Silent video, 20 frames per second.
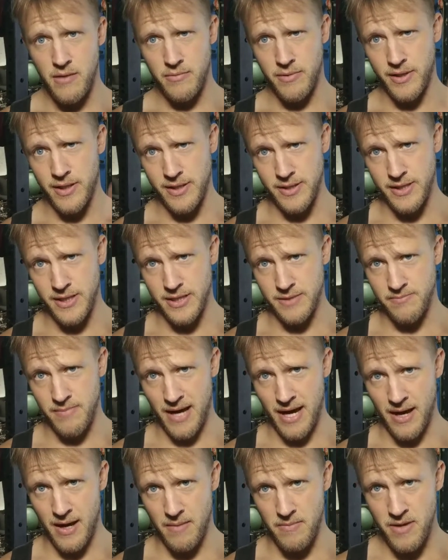Because his
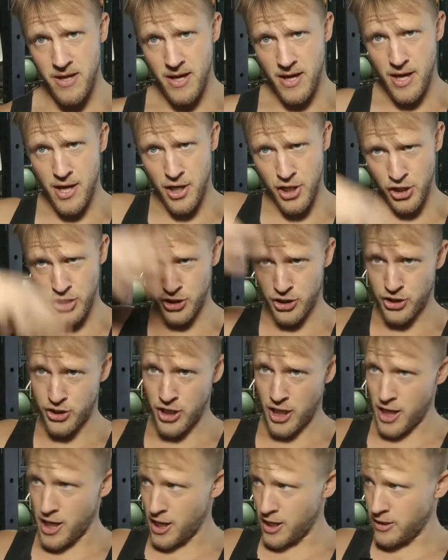mom and his
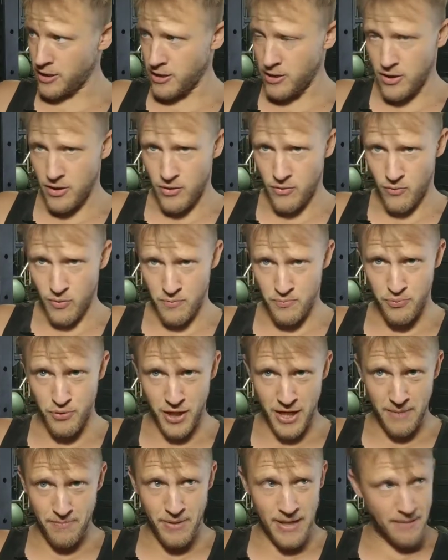dad were
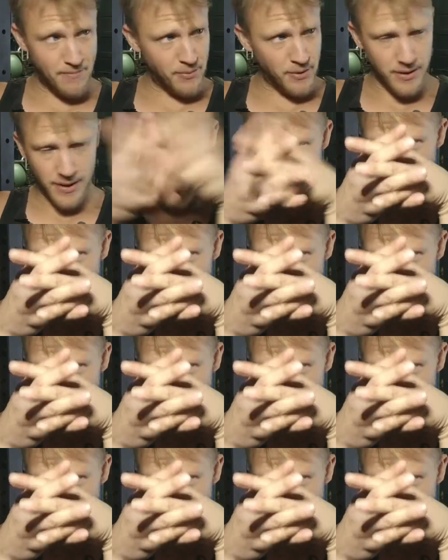pretty people